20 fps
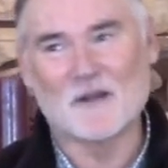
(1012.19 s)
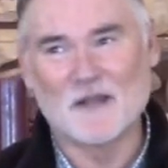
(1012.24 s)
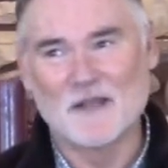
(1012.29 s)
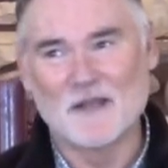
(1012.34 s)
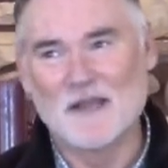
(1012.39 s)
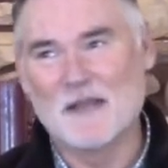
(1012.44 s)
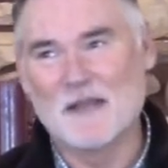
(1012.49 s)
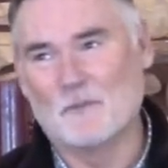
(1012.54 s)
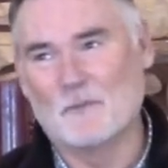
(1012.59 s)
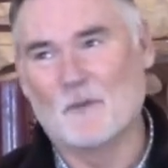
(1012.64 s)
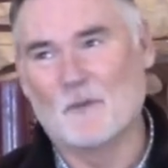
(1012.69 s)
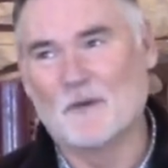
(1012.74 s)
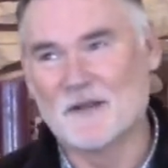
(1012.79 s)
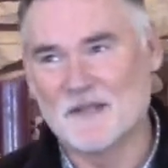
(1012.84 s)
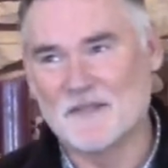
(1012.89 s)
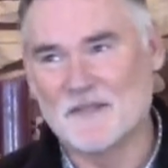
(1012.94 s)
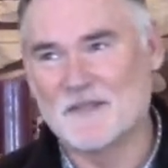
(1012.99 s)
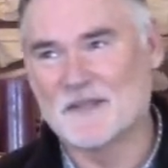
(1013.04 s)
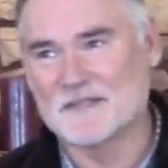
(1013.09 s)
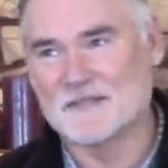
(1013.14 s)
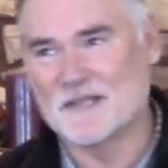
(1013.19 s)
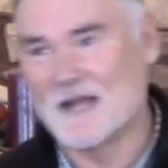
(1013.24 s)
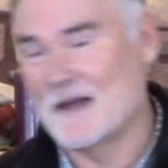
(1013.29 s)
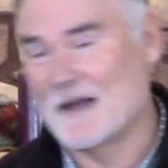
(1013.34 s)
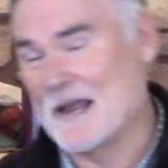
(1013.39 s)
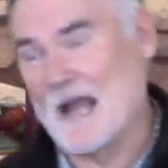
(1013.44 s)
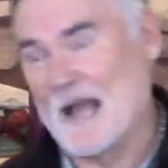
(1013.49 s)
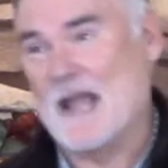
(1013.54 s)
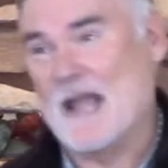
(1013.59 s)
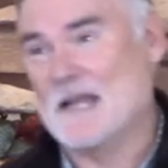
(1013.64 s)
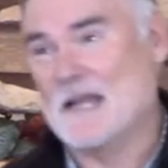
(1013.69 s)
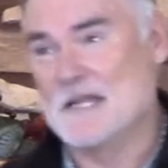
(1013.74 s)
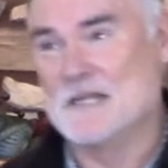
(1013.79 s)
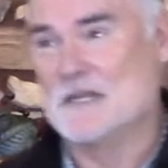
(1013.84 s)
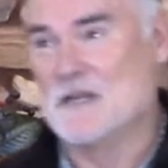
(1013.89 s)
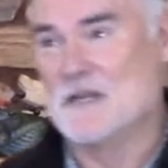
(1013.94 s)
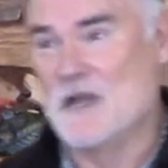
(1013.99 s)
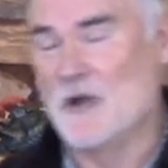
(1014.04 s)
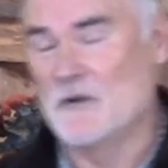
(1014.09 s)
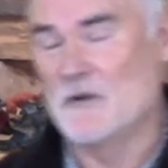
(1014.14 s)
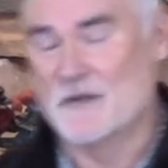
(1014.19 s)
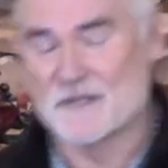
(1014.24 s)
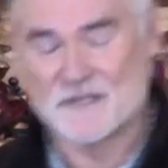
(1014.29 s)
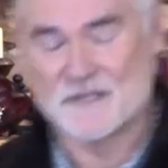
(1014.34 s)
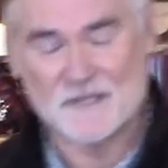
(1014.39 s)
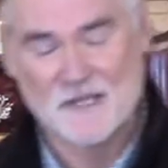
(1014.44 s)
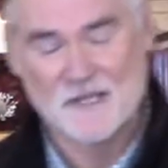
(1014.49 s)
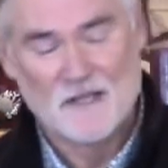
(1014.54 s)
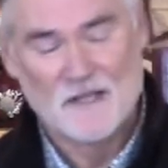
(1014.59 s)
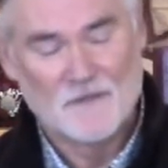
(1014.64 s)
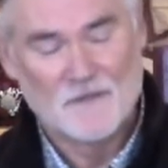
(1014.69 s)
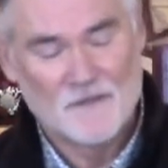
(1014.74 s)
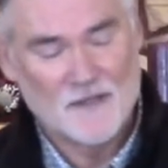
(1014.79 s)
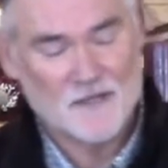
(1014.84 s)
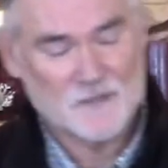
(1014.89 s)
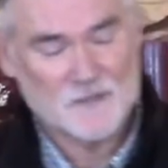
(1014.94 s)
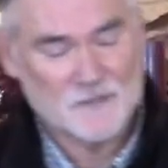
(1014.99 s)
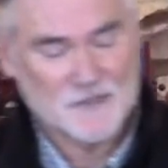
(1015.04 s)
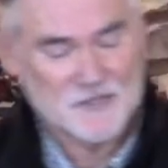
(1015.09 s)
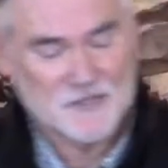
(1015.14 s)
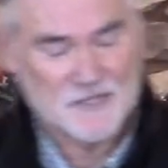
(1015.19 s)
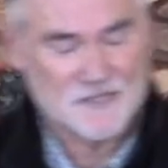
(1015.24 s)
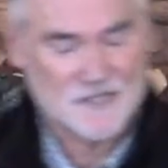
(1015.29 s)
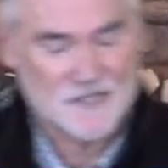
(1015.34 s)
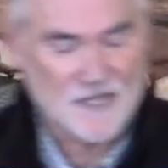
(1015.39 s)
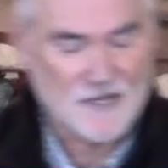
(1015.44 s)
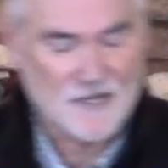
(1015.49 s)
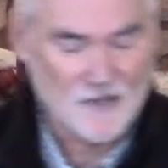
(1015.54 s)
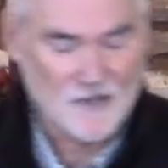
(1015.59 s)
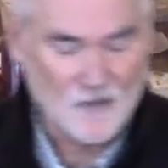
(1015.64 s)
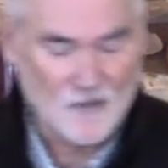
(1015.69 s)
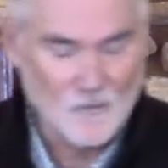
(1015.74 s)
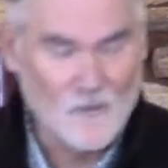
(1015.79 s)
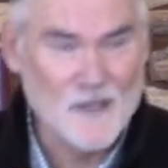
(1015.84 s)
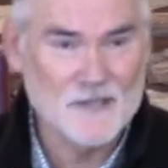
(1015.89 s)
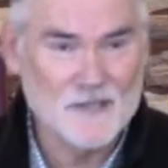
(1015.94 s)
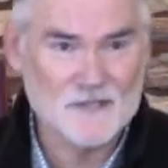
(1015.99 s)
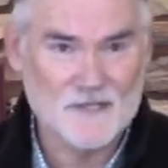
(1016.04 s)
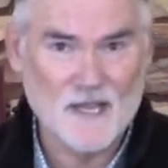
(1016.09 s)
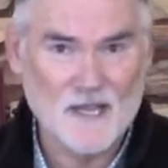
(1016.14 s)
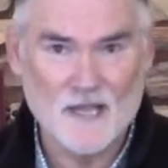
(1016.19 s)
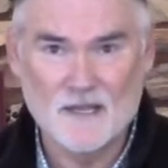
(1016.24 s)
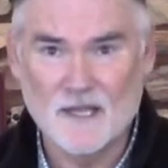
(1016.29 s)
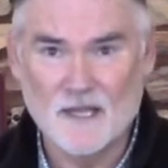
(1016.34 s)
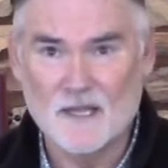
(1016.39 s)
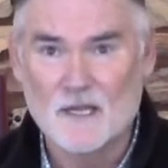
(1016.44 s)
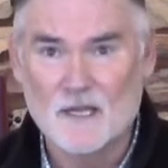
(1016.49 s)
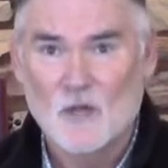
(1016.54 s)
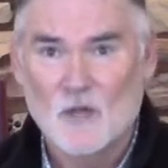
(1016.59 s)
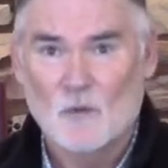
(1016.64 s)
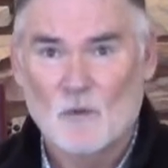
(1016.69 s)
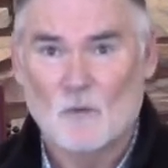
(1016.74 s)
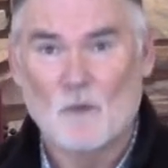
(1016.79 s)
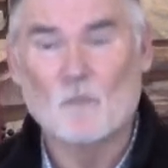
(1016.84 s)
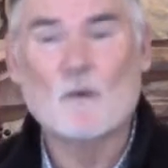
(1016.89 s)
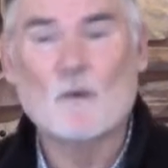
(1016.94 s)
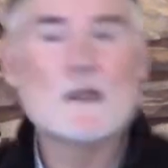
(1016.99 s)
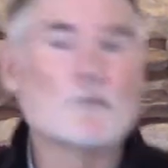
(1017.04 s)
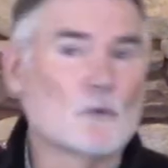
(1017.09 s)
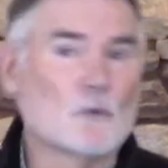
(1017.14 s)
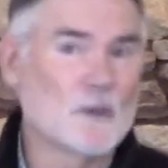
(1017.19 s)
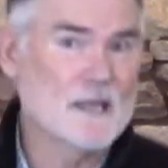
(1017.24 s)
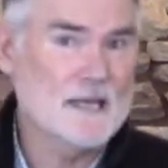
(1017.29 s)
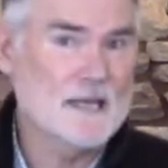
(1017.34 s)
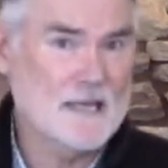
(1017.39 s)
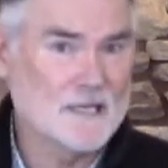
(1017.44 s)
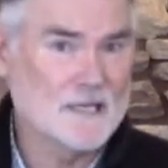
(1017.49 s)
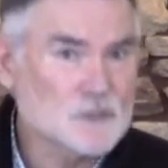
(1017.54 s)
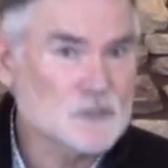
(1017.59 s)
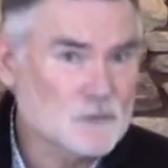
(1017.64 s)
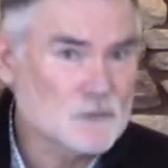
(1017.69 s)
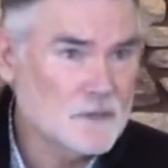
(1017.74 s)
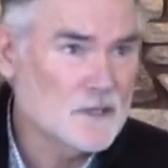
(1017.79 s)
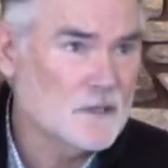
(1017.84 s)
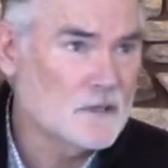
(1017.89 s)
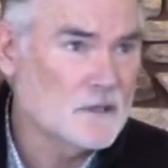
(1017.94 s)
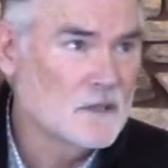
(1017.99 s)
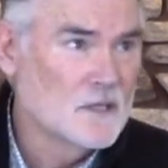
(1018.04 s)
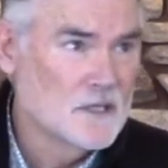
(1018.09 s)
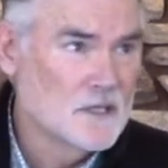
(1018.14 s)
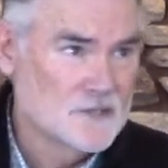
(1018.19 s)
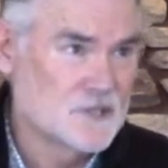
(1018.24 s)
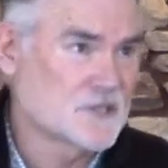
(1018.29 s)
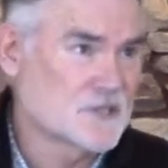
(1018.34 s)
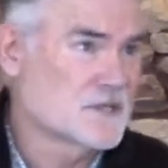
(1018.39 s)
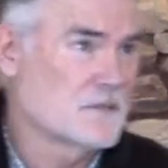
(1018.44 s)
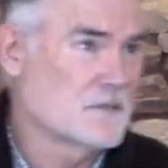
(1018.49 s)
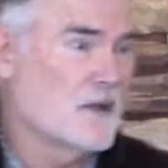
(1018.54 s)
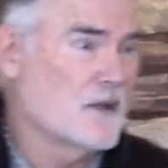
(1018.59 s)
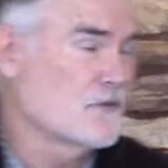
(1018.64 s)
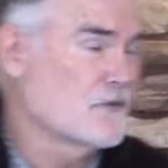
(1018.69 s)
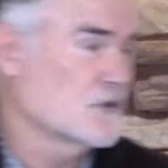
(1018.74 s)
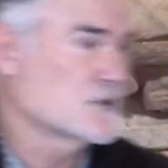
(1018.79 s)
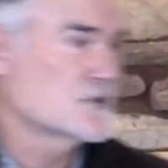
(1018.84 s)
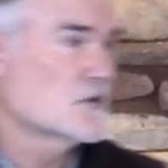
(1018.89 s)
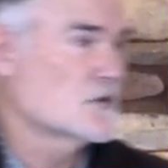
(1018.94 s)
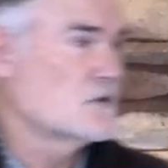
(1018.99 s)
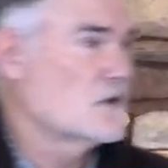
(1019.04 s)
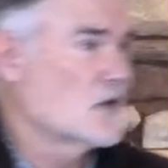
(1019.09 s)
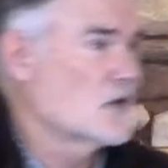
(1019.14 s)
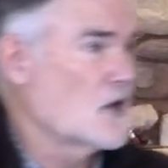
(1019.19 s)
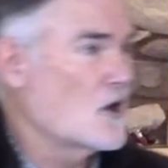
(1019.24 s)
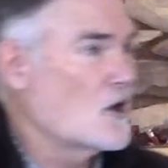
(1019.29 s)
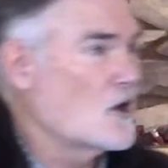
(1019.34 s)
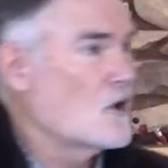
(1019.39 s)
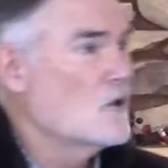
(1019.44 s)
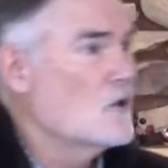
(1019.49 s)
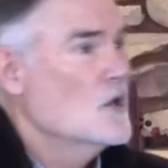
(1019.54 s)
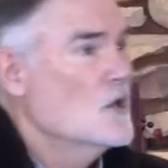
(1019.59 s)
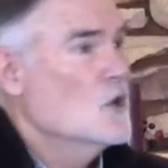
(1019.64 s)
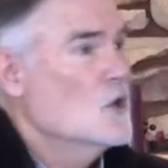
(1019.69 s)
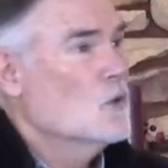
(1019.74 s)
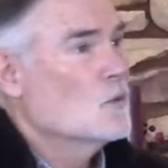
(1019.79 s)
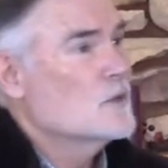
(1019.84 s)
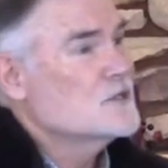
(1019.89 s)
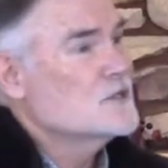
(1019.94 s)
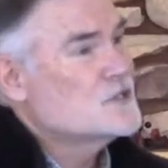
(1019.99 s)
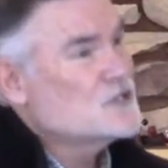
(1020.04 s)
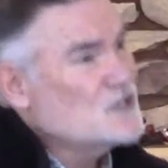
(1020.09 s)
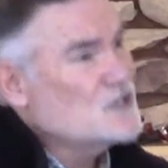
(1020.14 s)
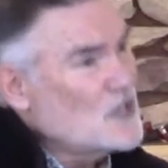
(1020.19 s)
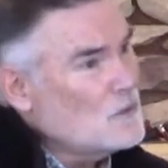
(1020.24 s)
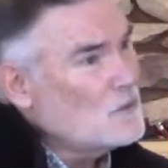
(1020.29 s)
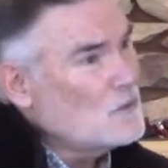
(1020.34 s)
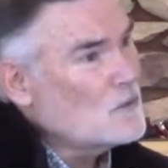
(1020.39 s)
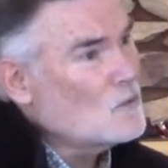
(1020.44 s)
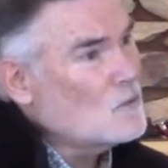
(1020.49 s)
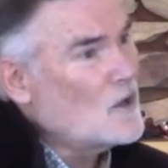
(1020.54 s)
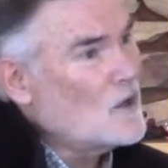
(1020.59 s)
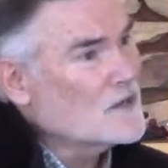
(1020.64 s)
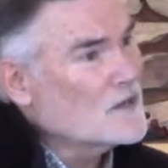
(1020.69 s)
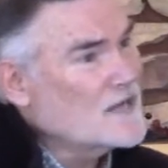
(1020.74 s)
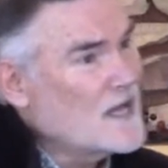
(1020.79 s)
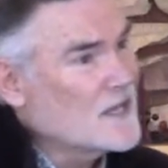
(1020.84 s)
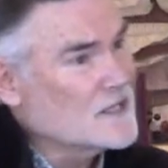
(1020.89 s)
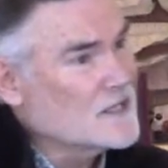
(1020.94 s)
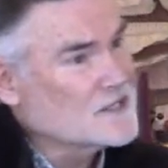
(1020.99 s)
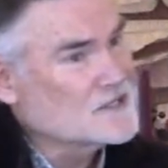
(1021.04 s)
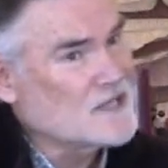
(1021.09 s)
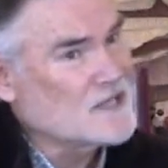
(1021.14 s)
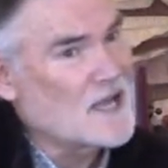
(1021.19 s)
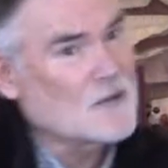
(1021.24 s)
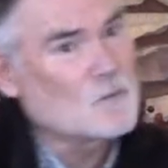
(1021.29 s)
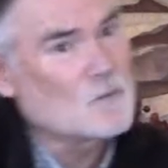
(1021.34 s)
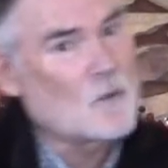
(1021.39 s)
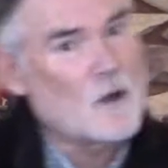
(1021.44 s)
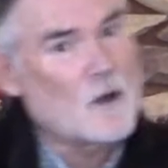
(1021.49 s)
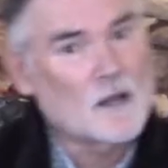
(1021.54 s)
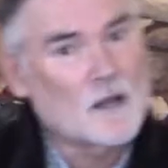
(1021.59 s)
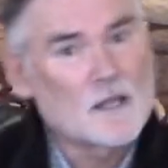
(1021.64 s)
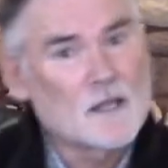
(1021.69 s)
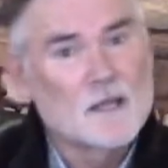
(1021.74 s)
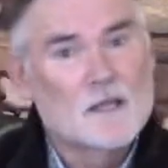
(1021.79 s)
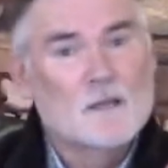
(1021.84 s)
Lynette pointed this out. I didn't notice this, but she said it on Wednesday, that when we were in Israel just a month or so ago, when she would walk down a sidewalk,